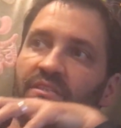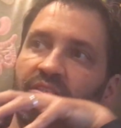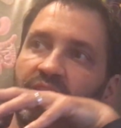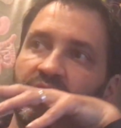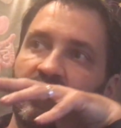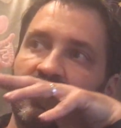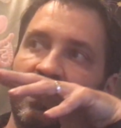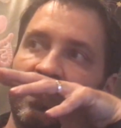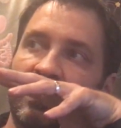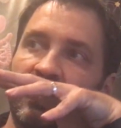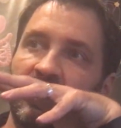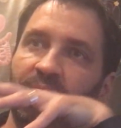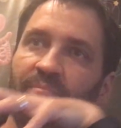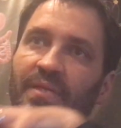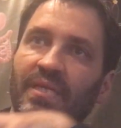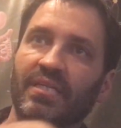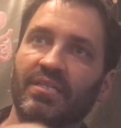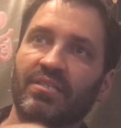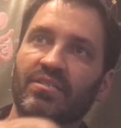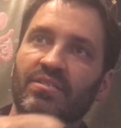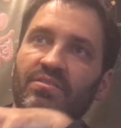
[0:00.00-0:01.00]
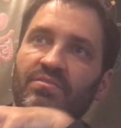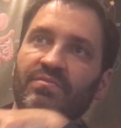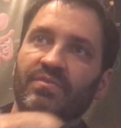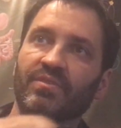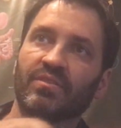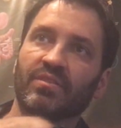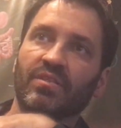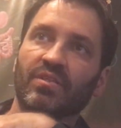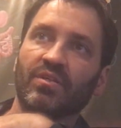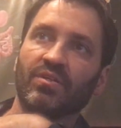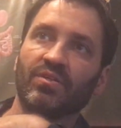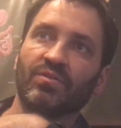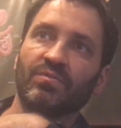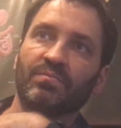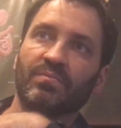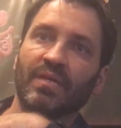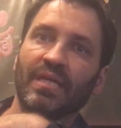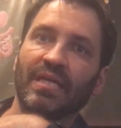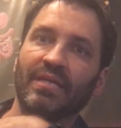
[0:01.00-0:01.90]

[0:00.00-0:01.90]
It's just like our patients feel at home.